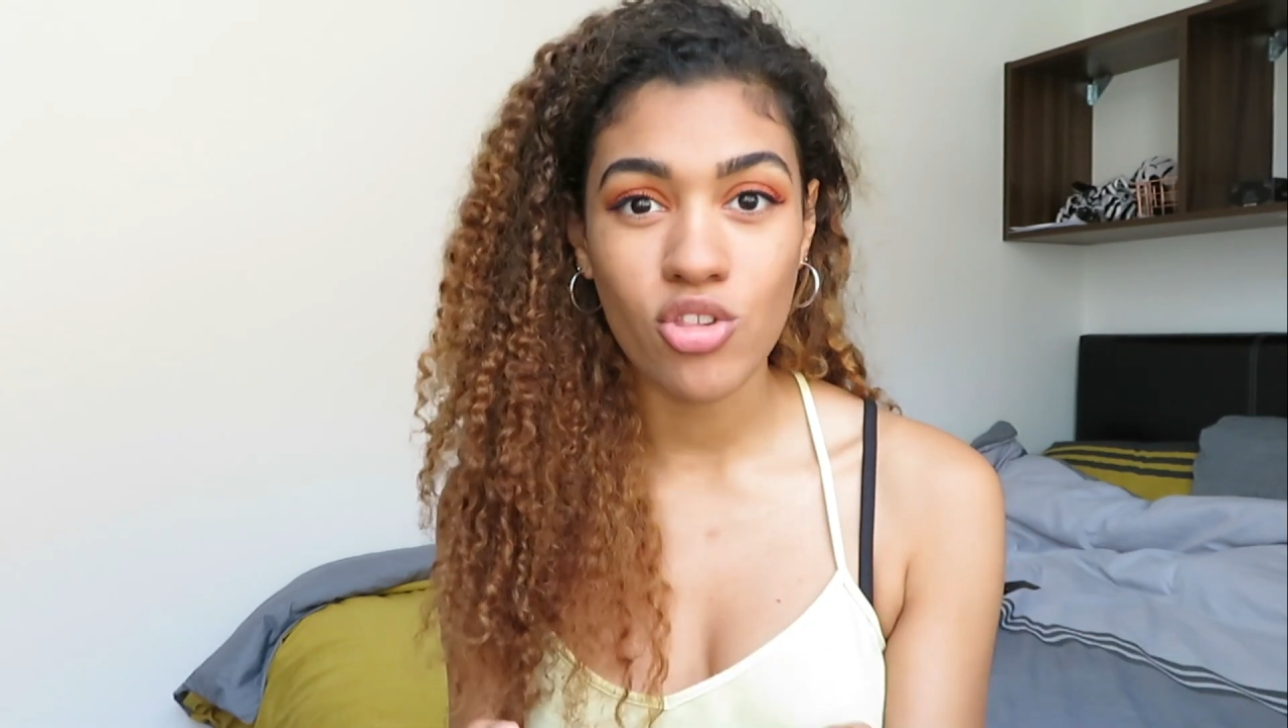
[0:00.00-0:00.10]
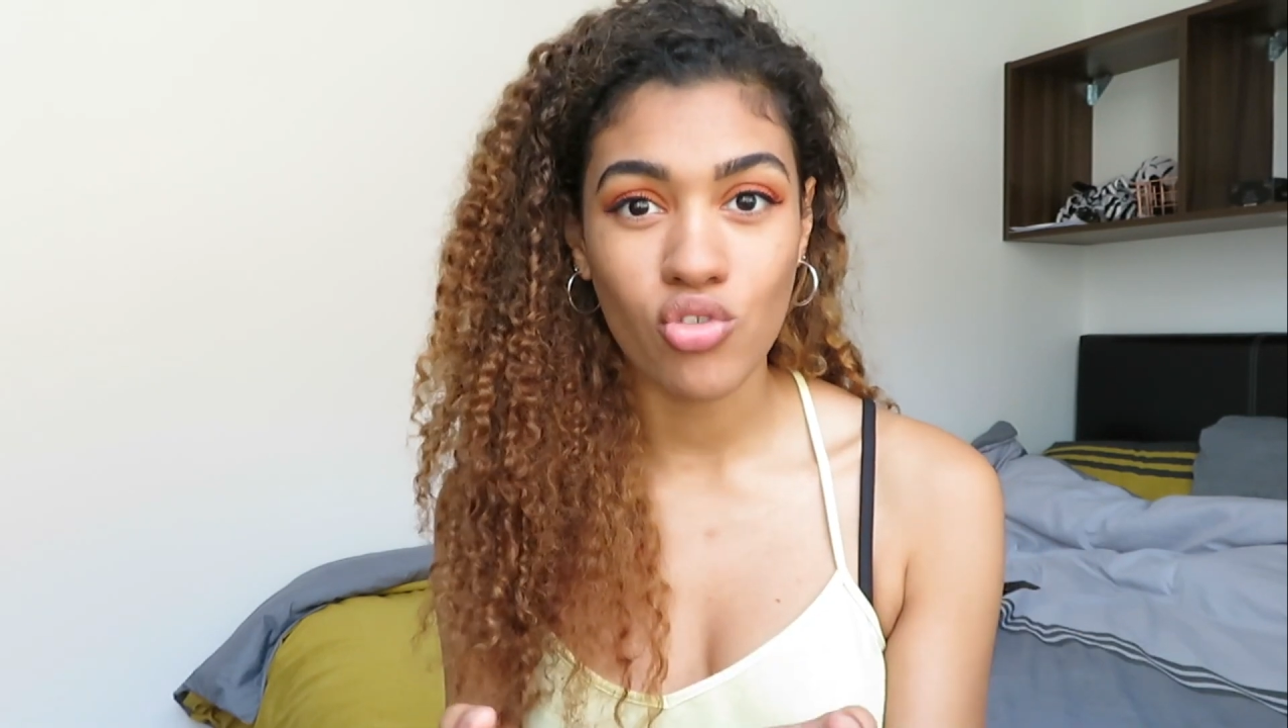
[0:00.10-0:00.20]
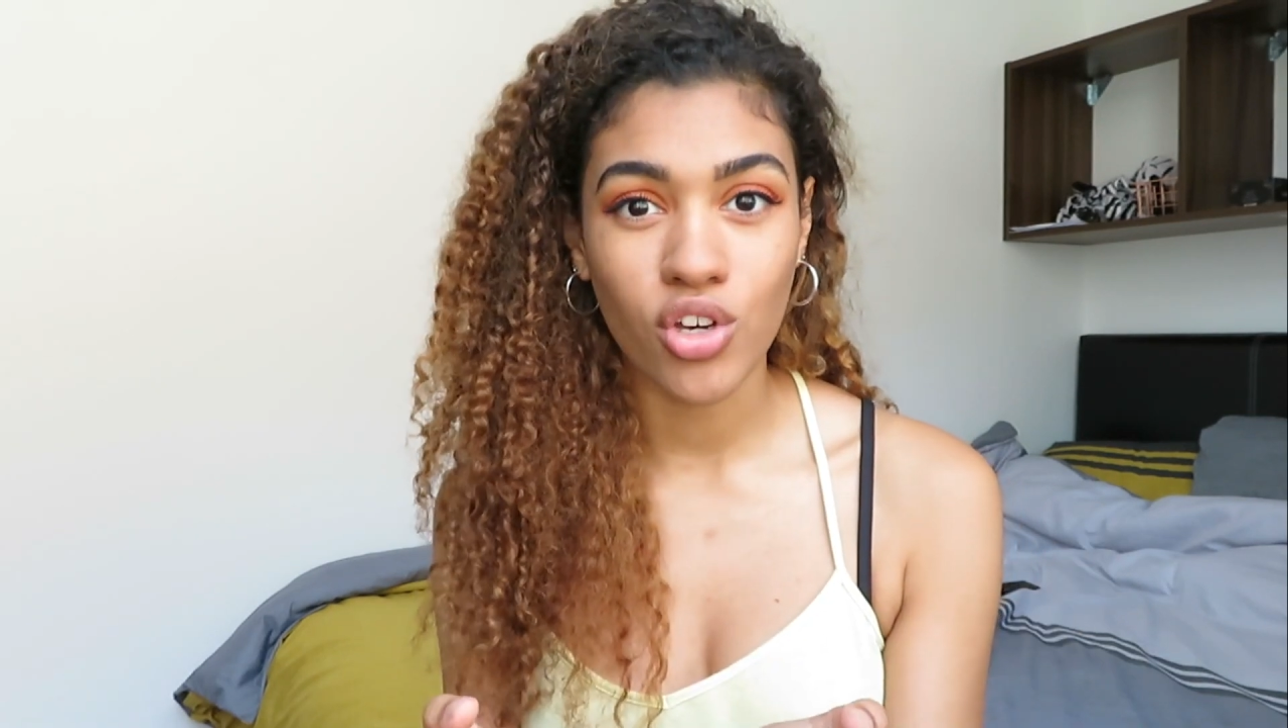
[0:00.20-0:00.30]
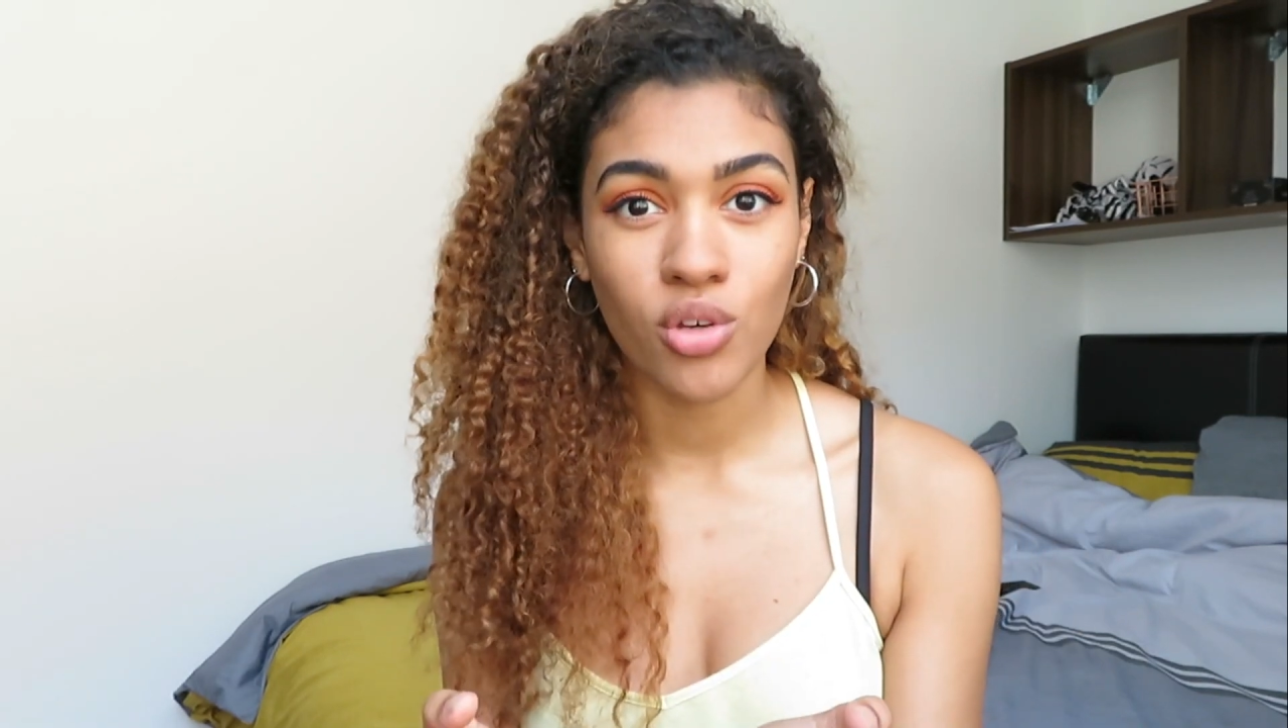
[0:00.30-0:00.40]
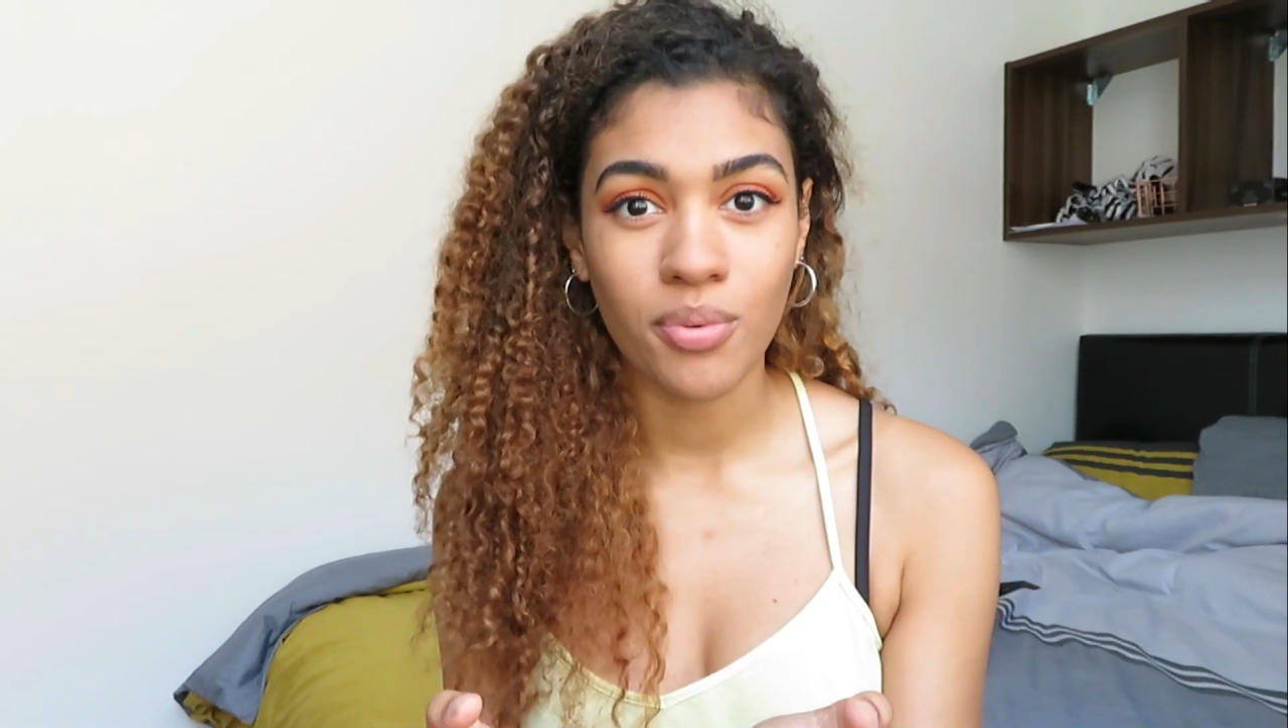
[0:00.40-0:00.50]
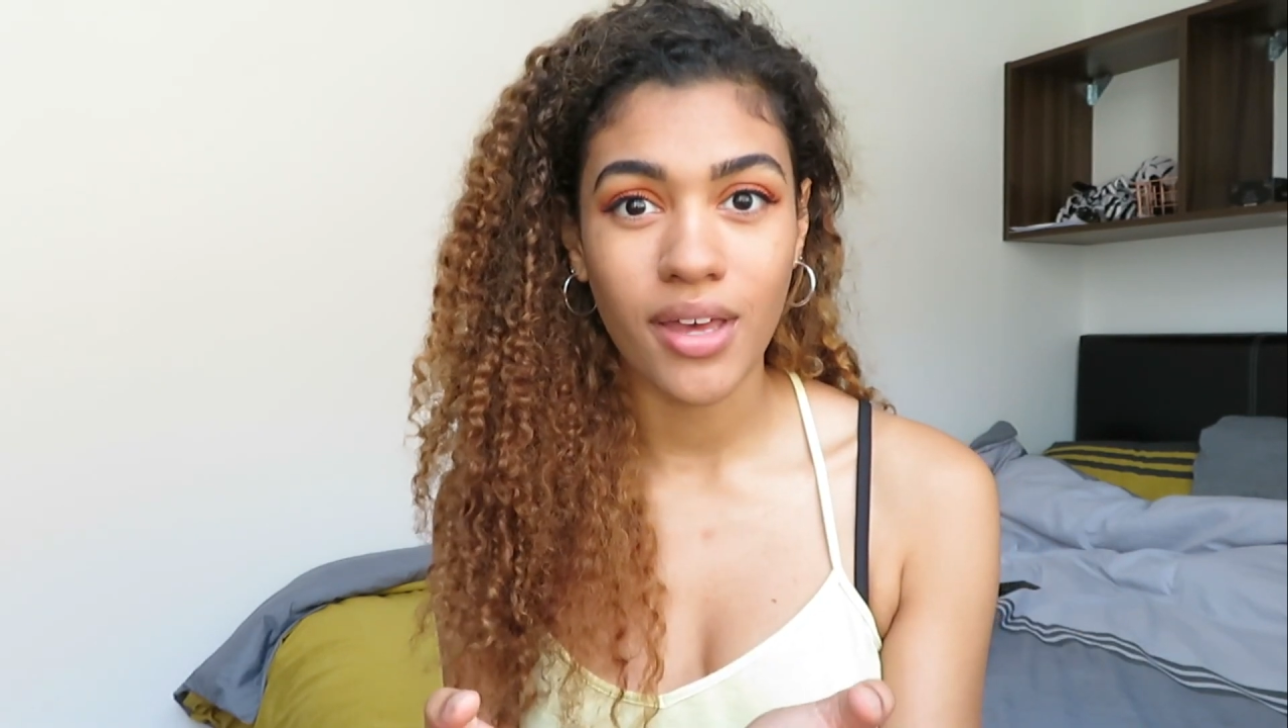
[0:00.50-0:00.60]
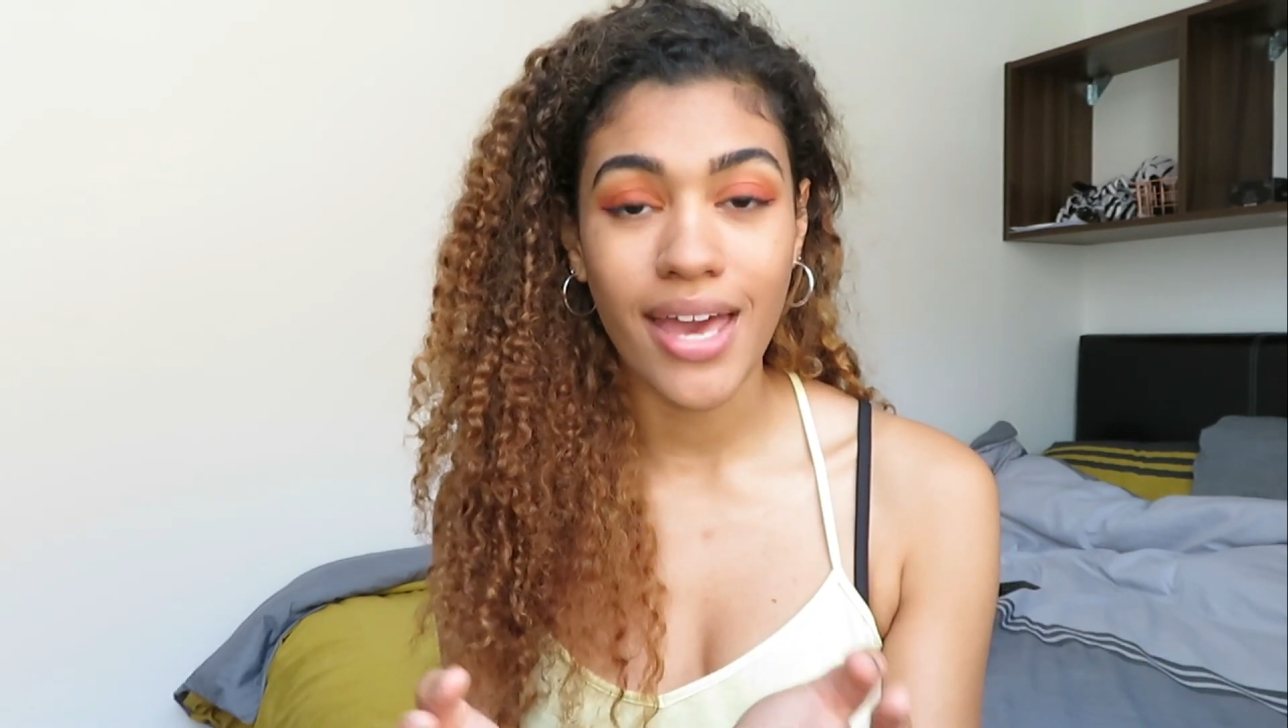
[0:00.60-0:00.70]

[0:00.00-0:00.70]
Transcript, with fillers: troupe